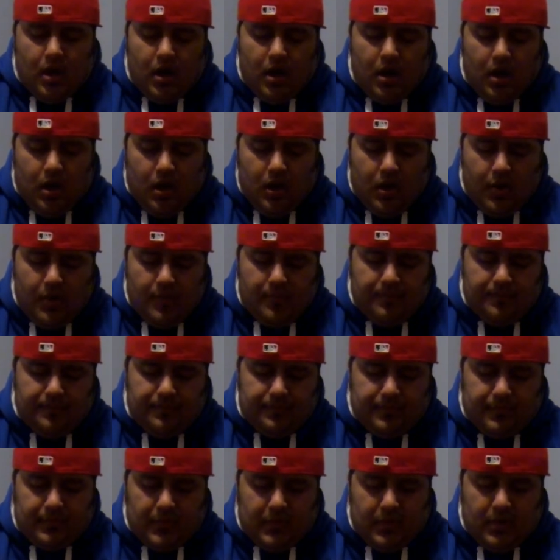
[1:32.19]
My
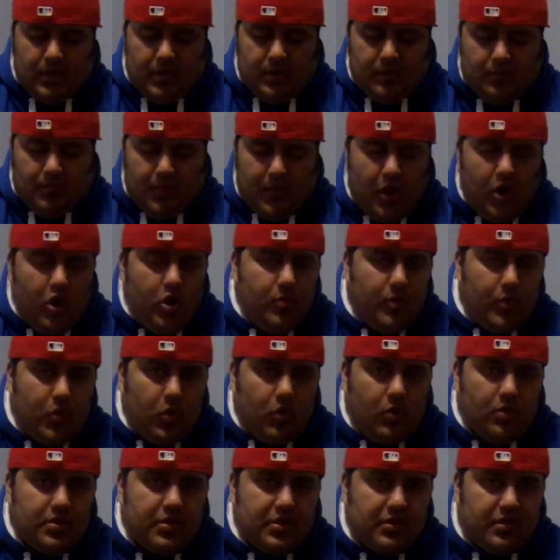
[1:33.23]
home
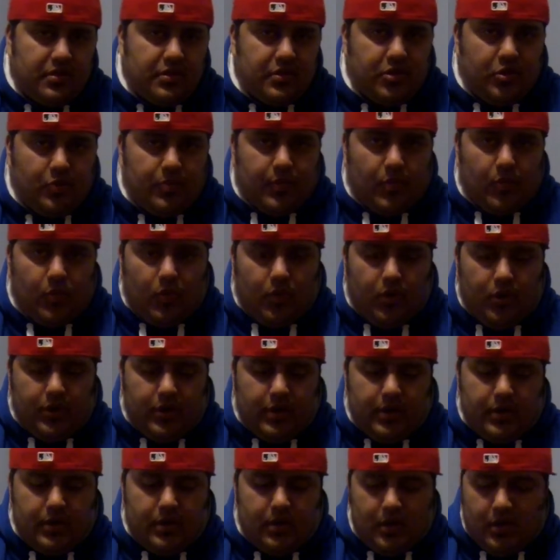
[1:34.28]
course is super
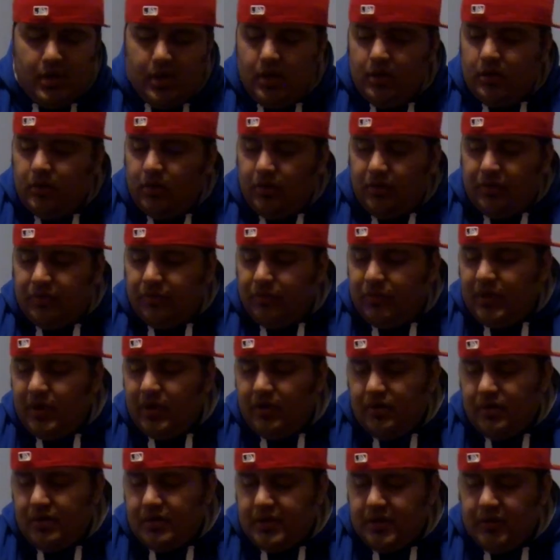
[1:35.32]
wooded. The
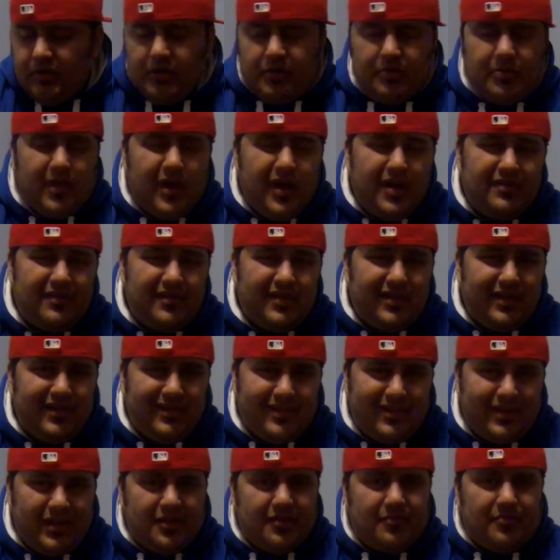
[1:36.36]
300 series
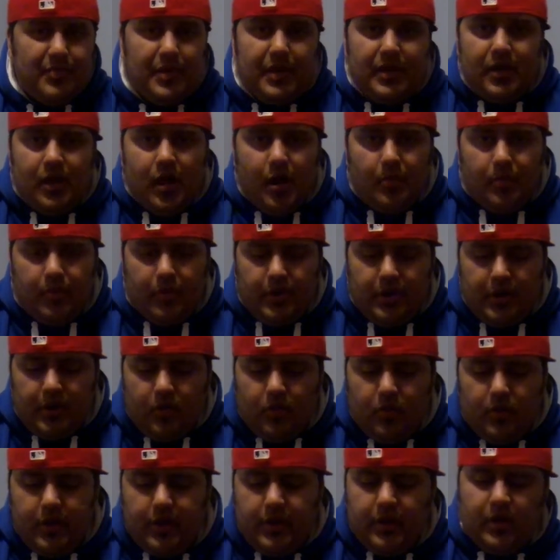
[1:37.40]
plastic gets beat up pretty
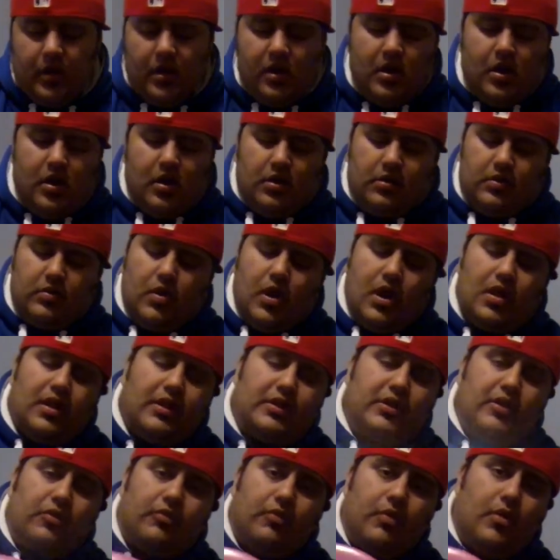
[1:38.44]
quick, so I
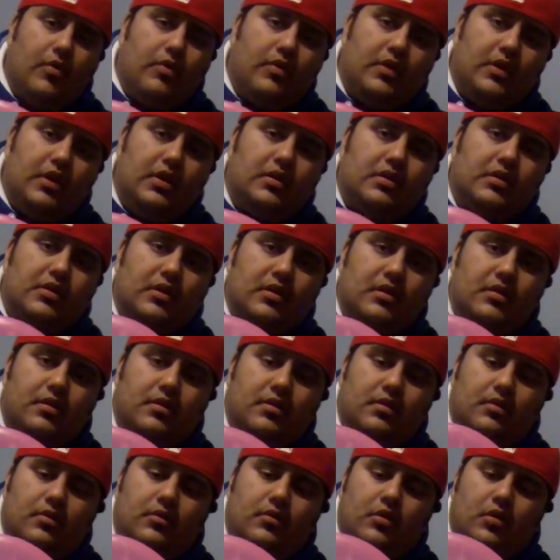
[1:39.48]
like to throw these because
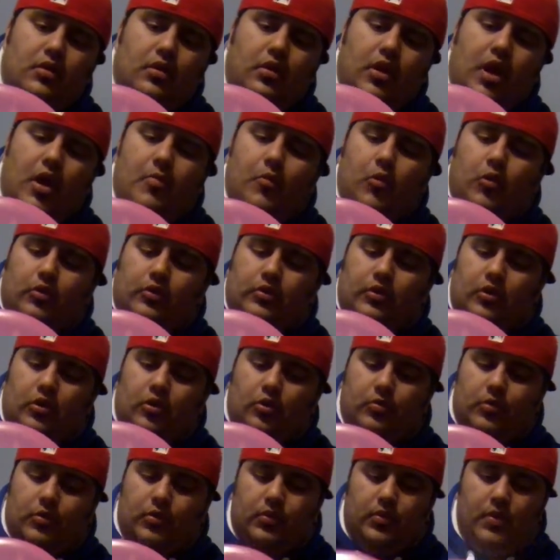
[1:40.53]
they're a lot more
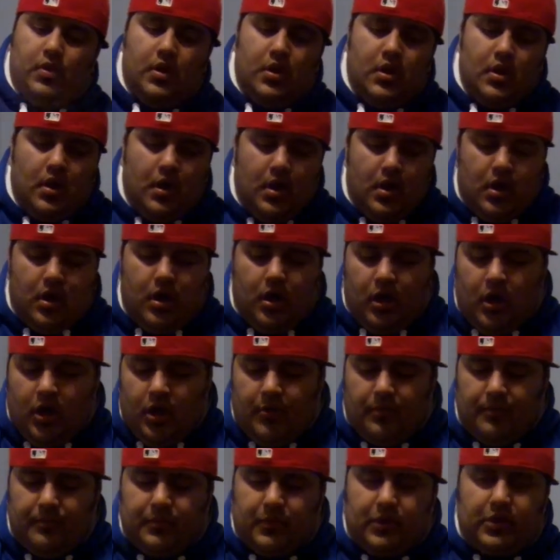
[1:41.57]
durable.
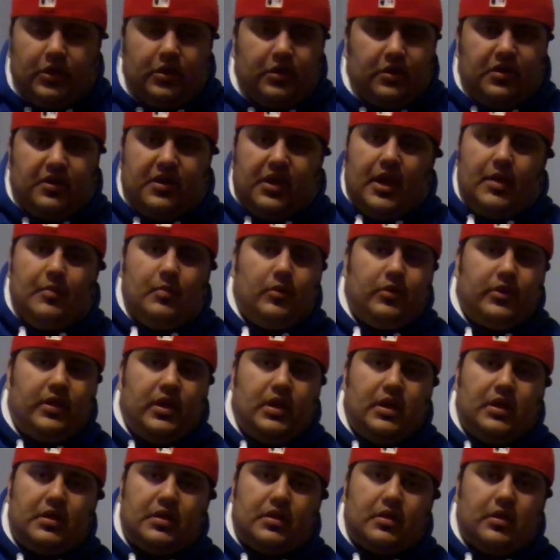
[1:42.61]
Good stable
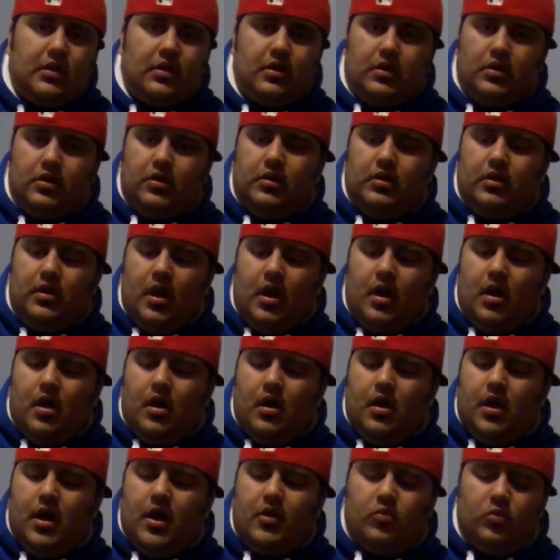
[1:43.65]
disc, good
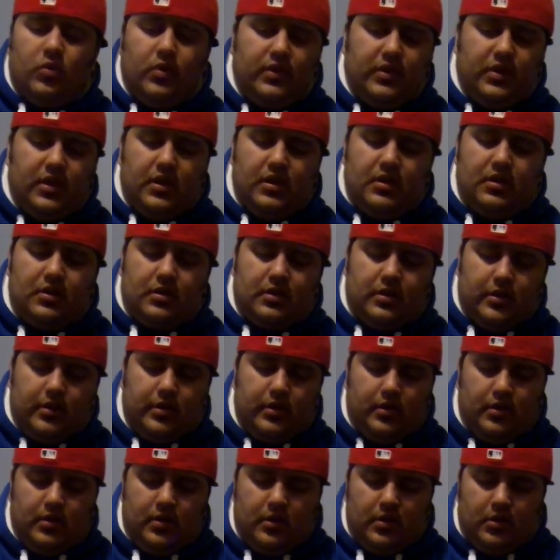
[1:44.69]
head one disc,
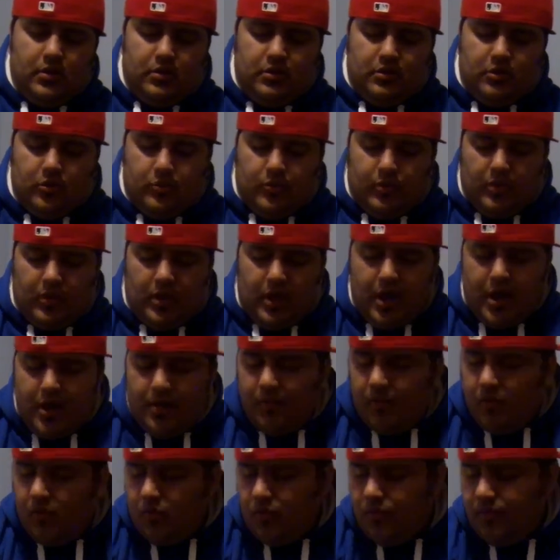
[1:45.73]
super
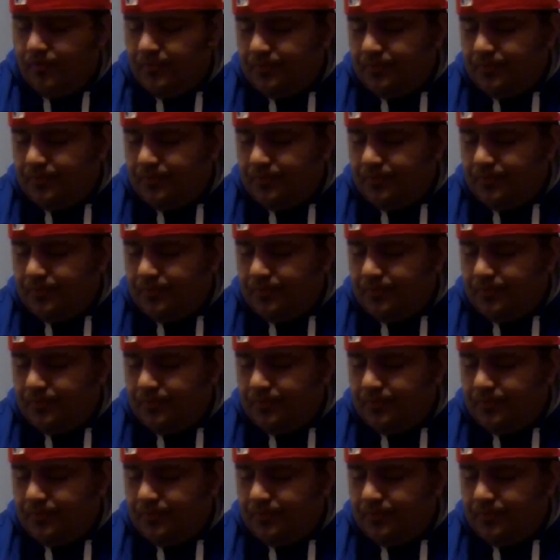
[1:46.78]
reliable.